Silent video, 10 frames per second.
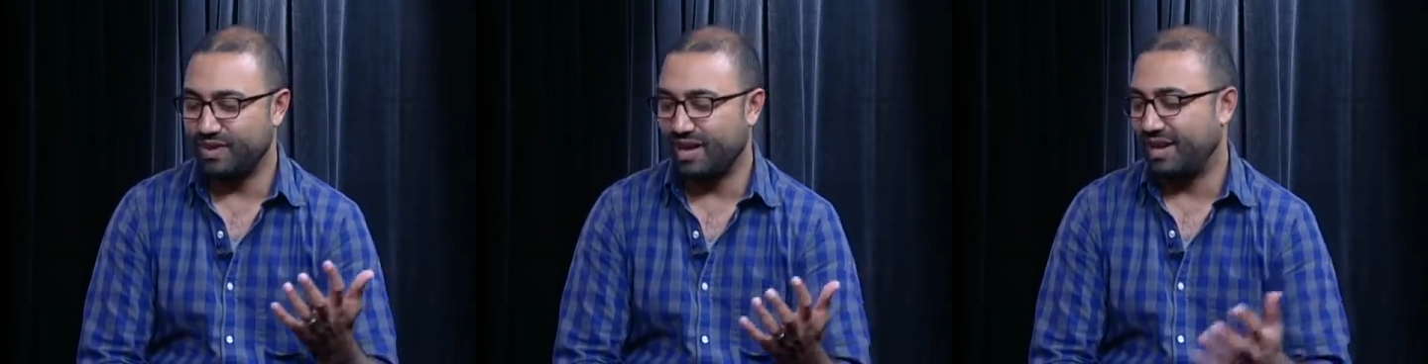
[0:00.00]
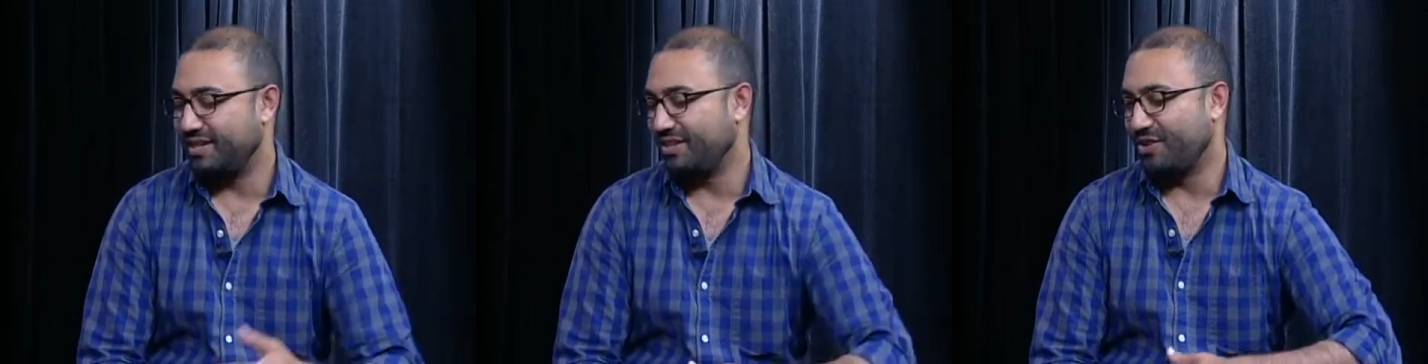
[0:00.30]
I,
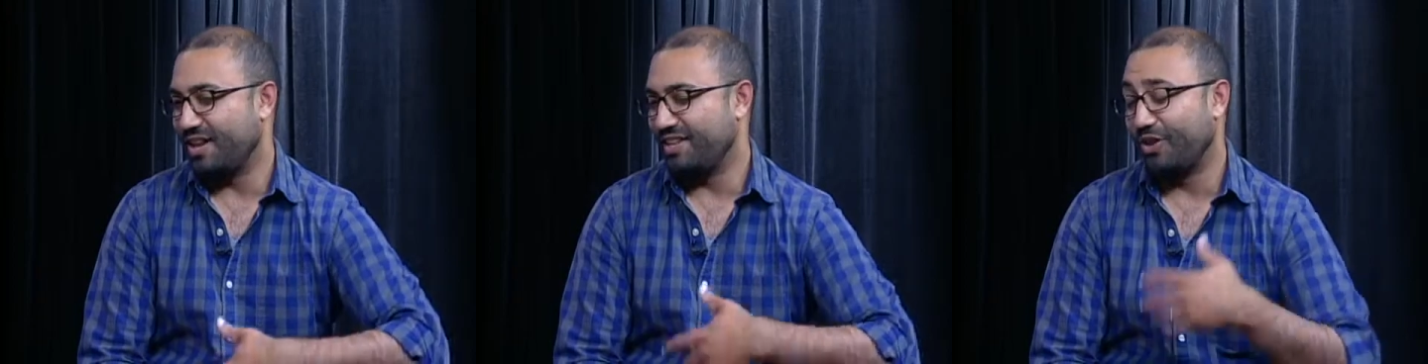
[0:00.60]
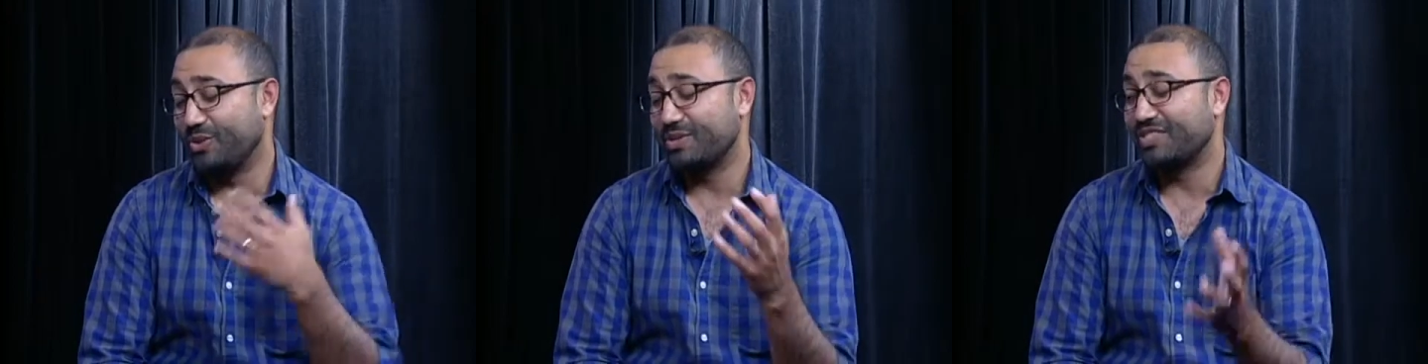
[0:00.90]
you know,
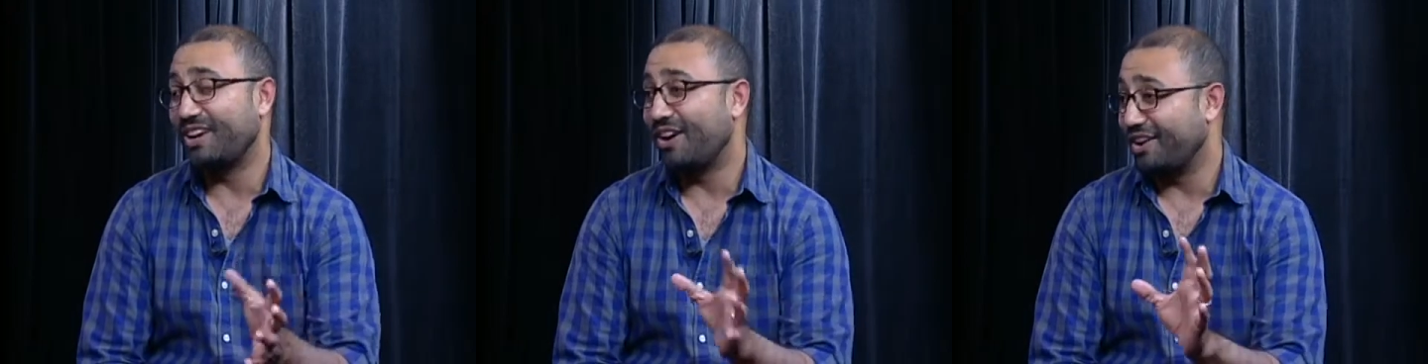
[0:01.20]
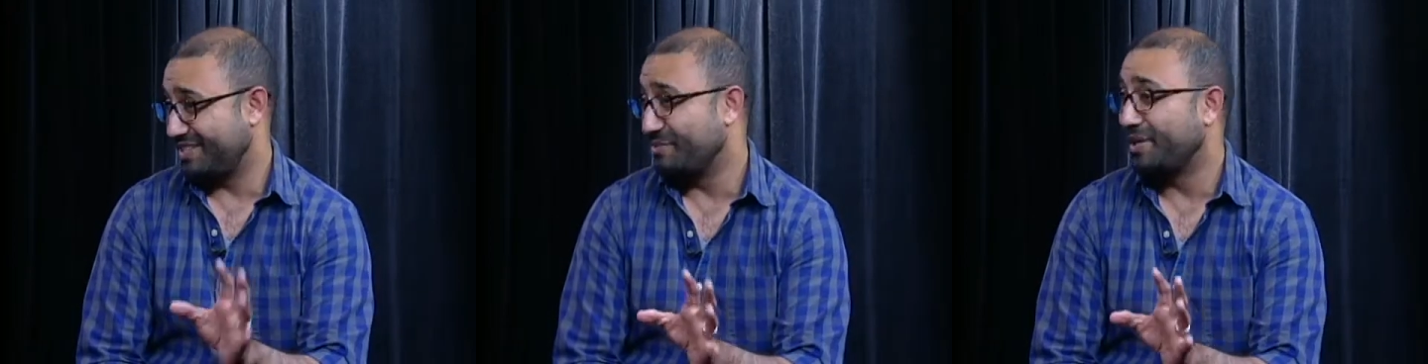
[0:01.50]
although it's not uh,
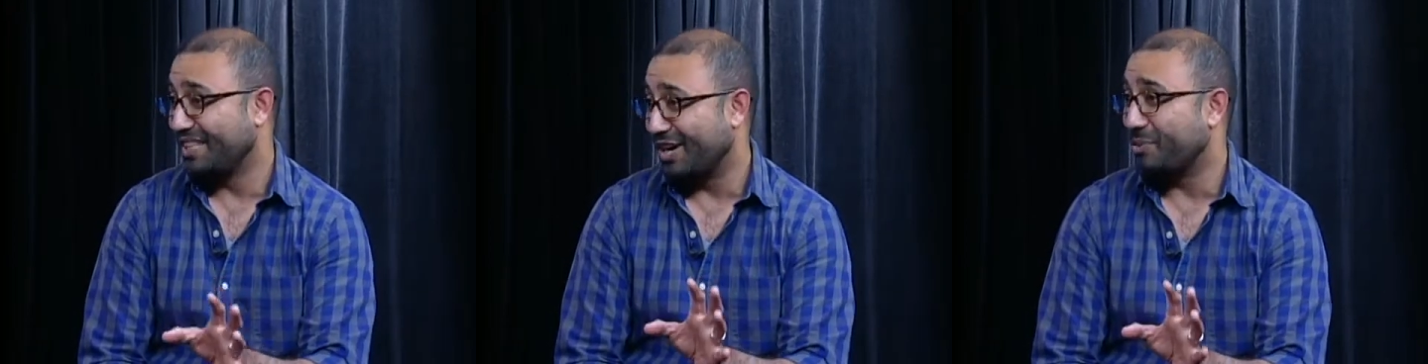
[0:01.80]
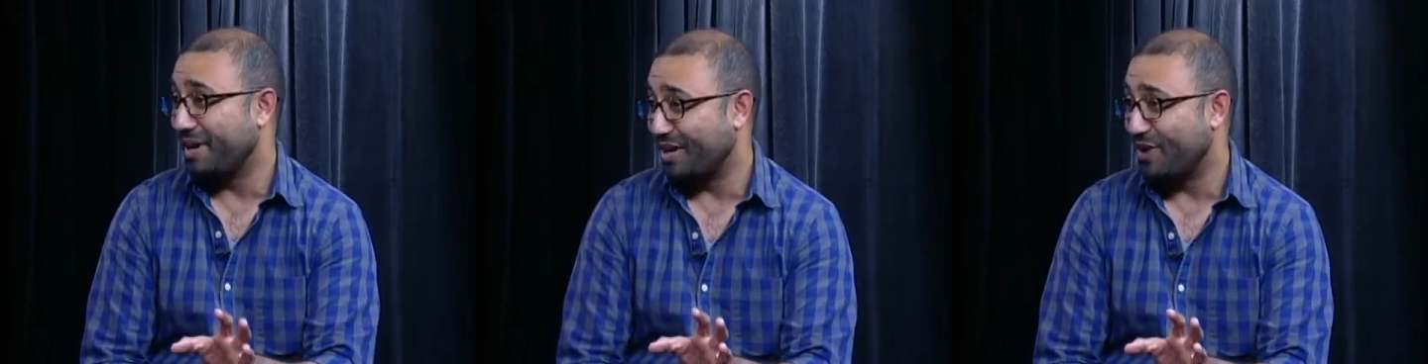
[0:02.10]
completely
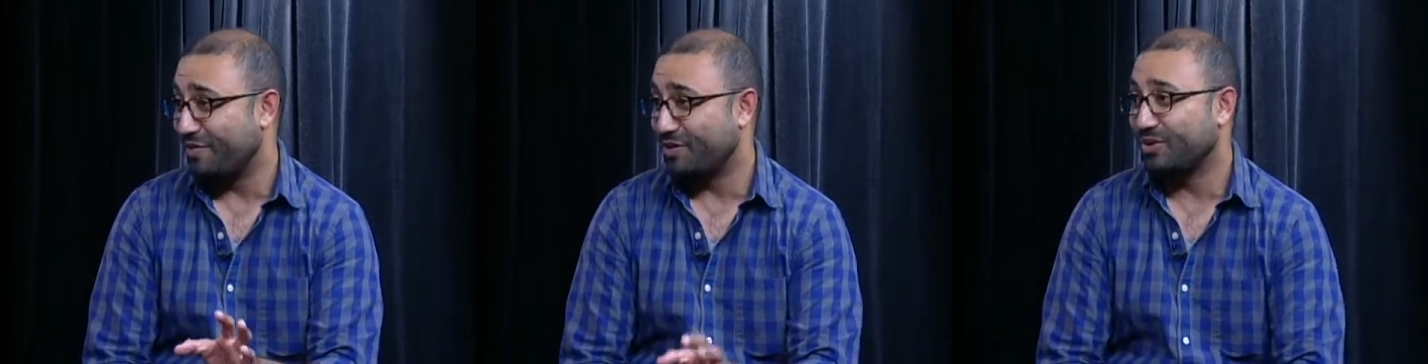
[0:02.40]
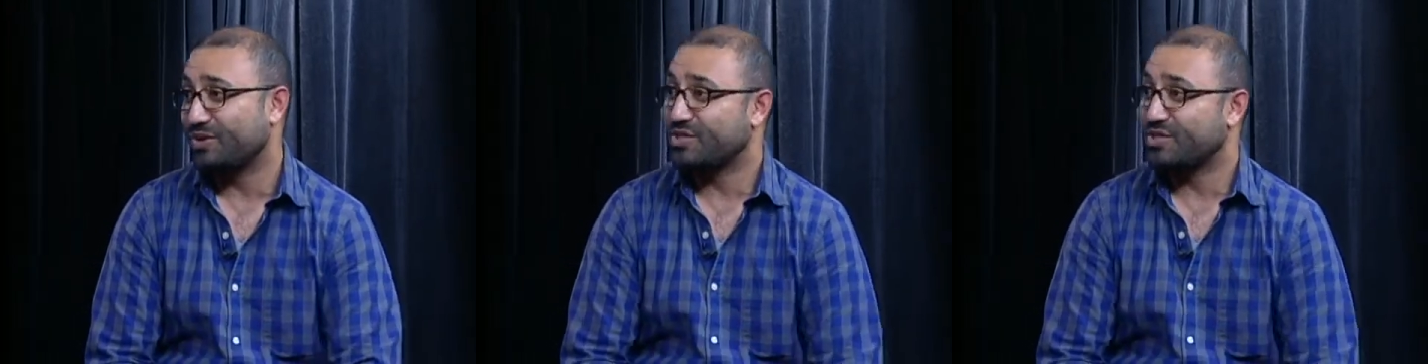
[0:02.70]
autobiographical, uh -huh.